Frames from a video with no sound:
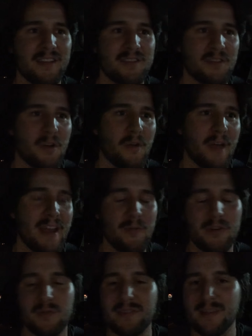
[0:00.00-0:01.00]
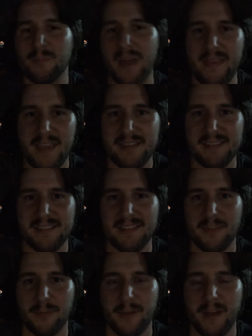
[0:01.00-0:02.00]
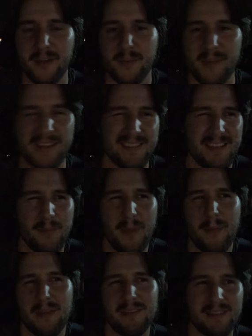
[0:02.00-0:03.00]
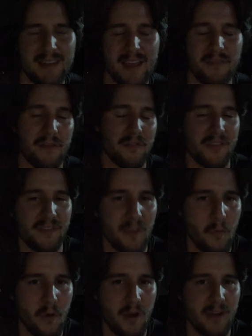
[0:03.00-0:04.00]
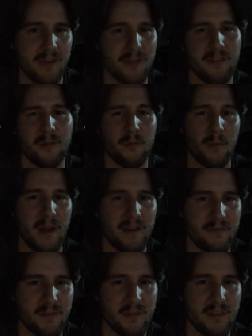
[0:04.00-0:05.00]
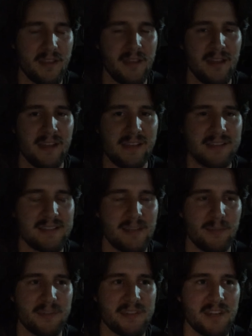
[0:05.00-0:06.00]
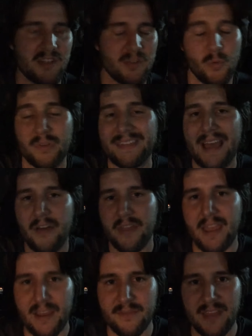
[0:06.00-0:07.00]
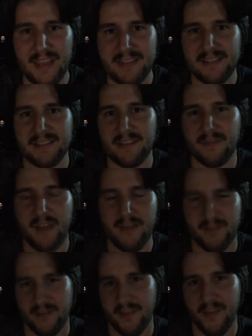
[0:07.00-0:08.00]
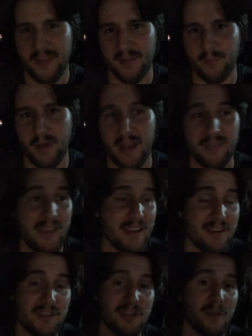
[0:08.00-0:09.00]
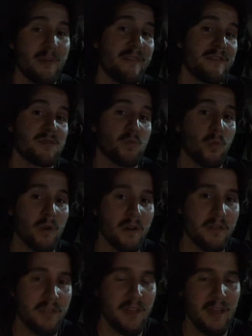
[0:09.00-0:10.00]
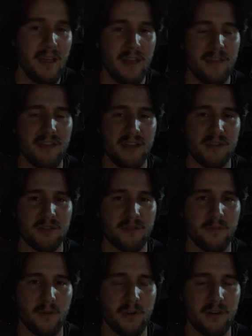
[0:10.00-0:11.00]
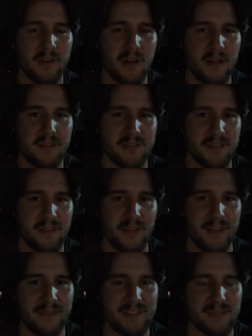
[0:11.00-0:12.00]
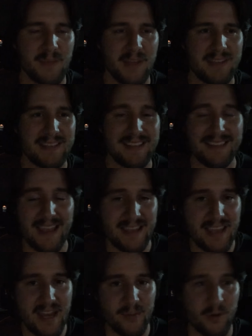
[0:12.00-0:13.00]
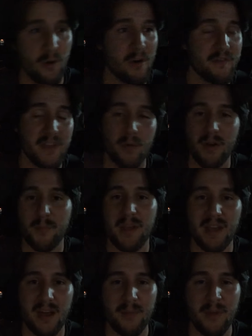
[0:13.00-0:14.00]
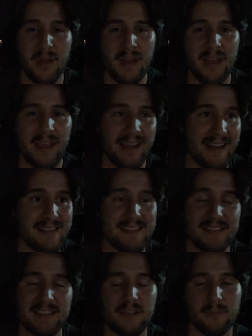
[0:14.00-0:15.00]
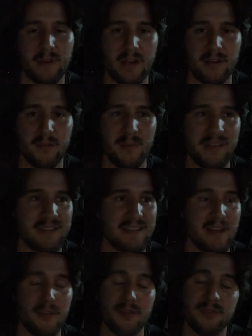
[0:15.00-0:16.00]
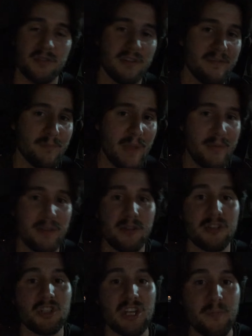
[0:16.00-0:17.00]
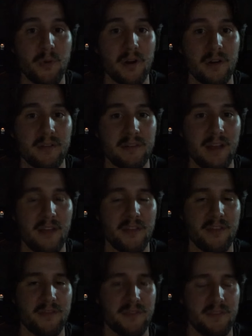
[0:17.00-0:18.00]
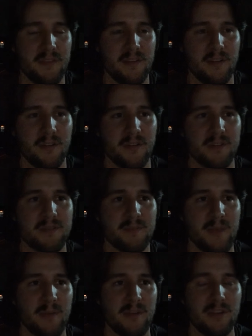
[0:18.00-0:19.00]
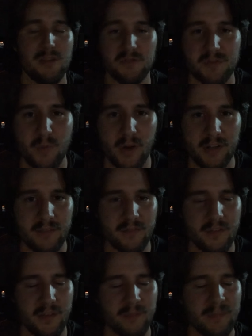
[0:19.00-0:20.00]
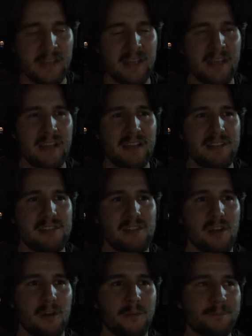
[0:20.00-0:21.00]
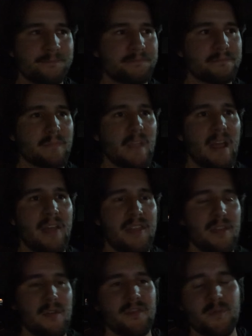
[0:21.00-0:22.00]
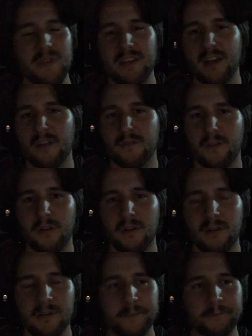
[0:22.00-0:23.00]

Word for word: So anyone who didn't buy the A6300 because they maybe didn't have everything they wanted, or they were waiting for the stabilization, well, now they have the A6500 that they can buy, and they can determine if it's worth the extra $400 that they'll have to spend to get that camera, or if they want to pick up an A6300 because now those are even maybe a little cheaper now that, you know, there's maybe a used market for them. So I think we have to be careful.